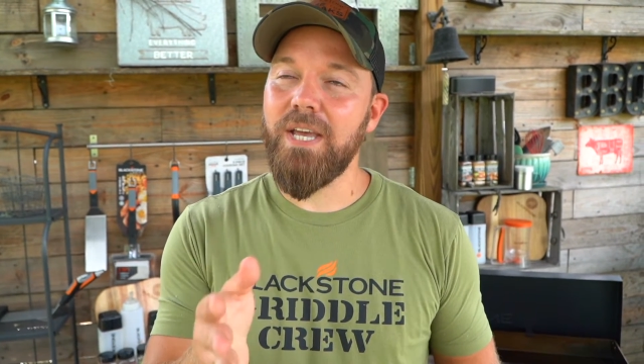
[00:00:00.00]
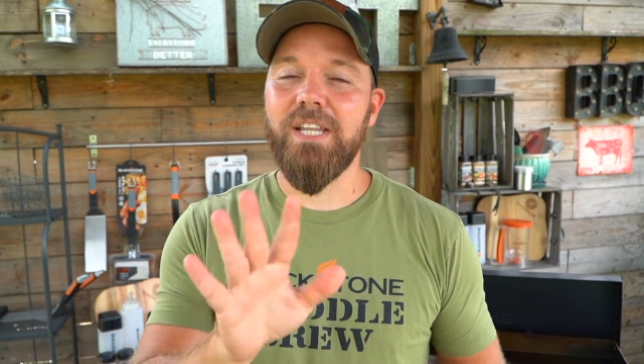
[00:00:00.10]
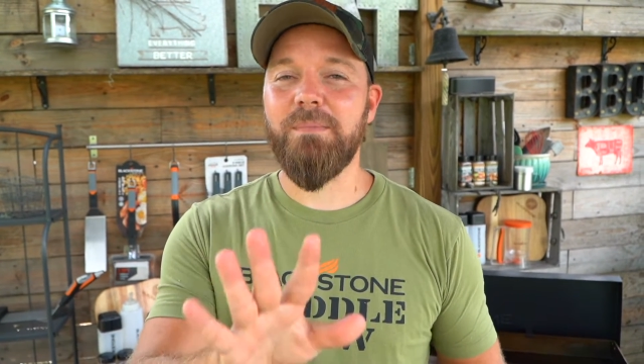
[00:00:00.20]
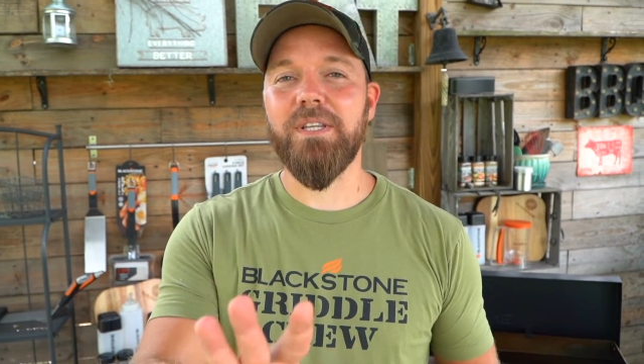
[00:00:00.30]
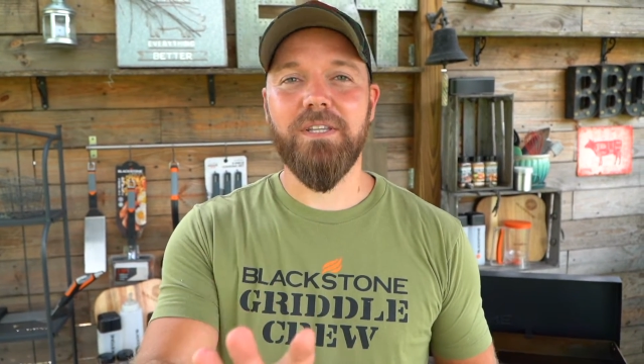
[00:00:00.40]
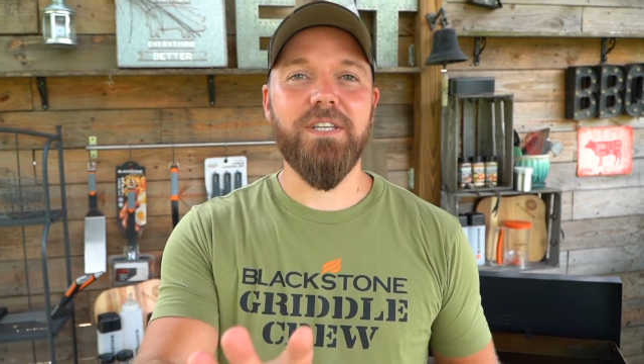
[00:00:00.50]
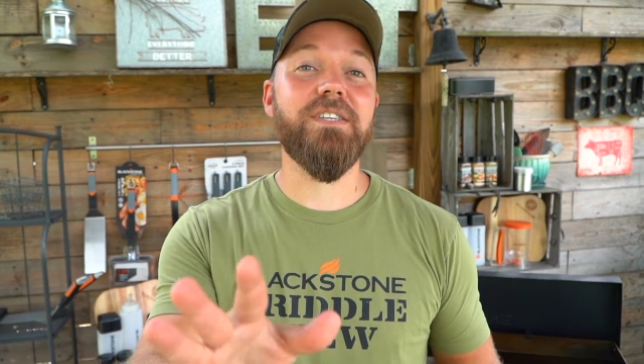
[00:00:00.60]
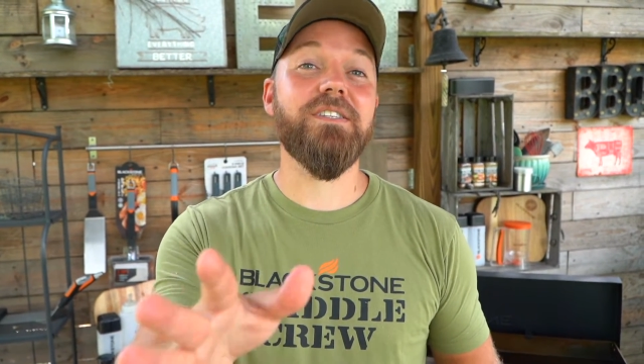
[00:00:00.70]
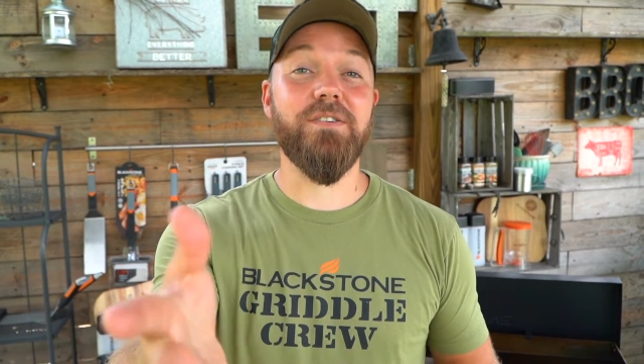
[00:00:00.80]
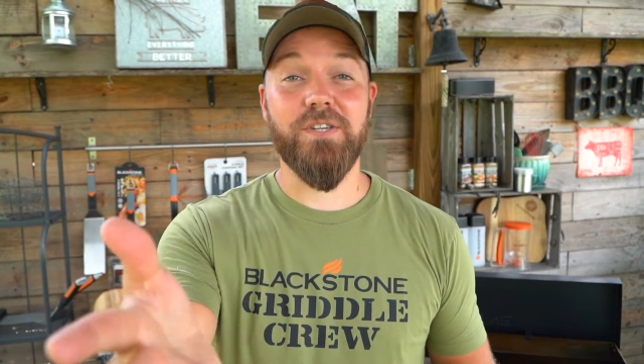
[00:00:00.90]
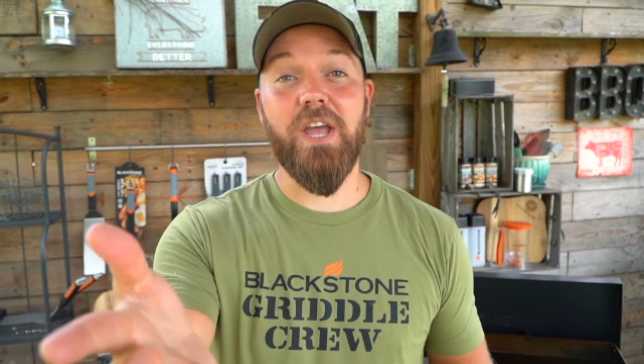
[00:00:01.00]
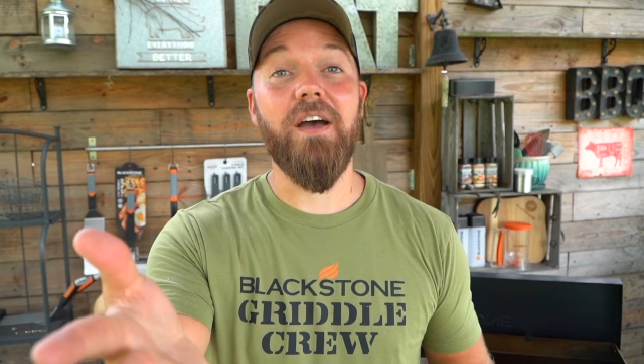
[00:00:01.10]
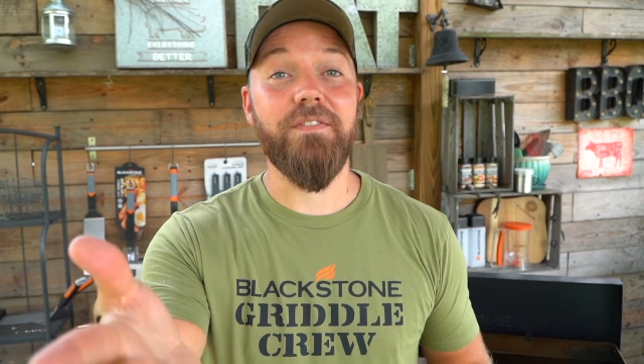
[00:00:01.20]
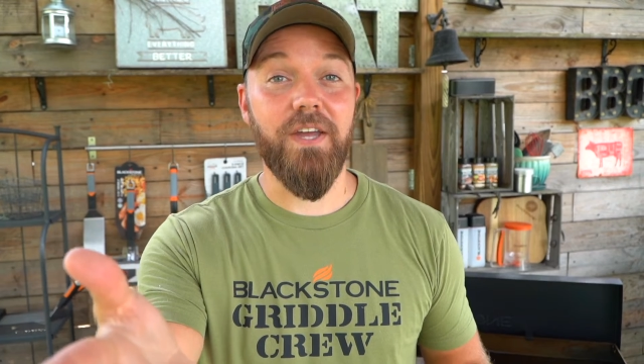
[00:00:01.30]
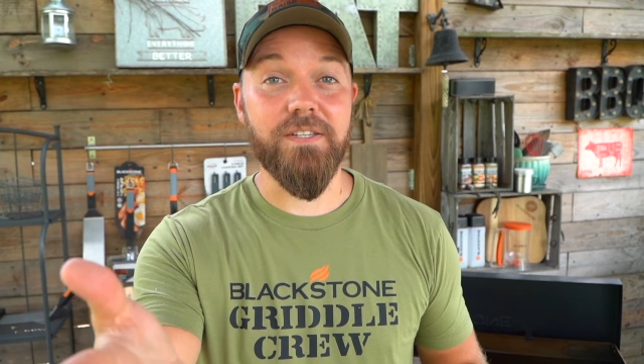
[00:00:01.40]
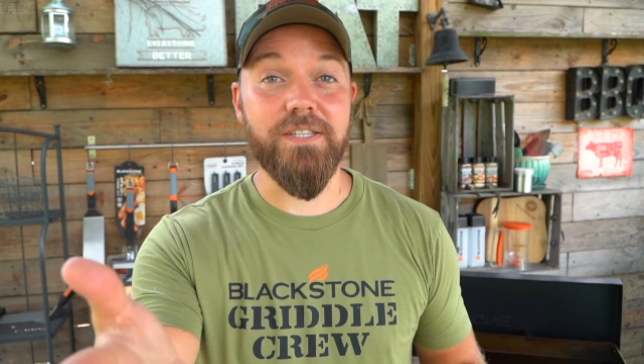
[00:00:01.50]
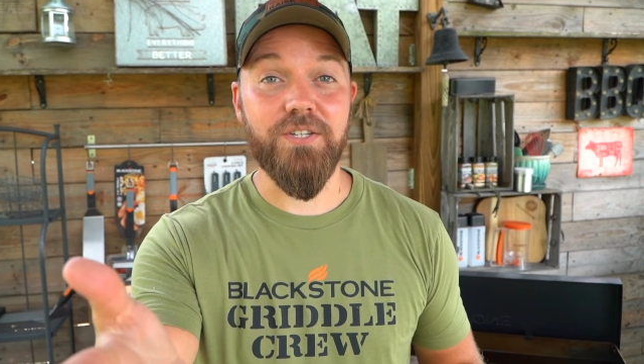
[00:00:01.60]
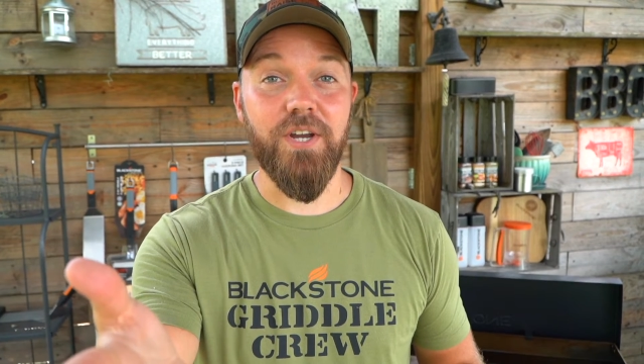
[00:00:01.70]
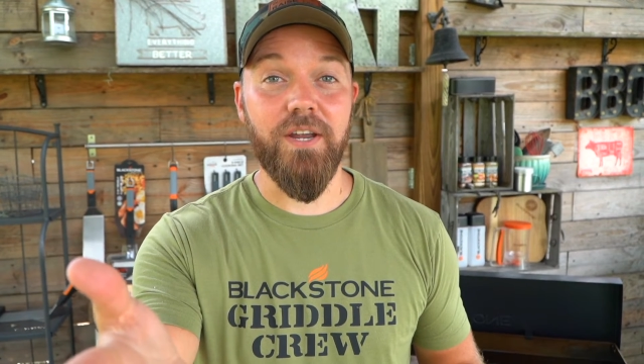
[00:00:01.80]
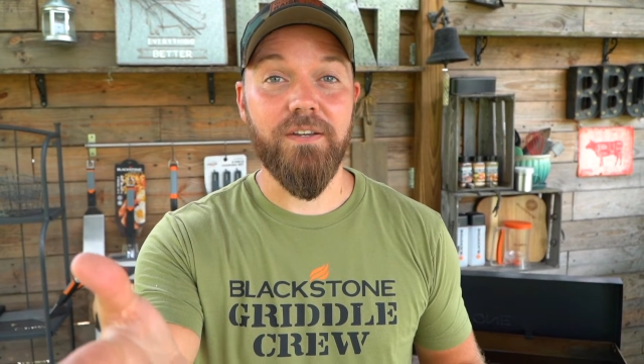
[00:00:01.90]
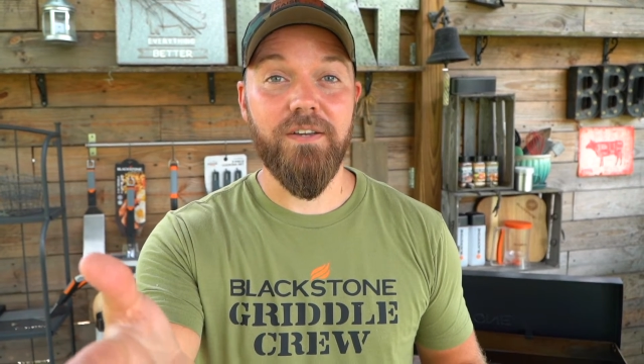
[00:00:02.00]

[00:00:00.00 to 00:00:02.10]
There's a caveat, CJ.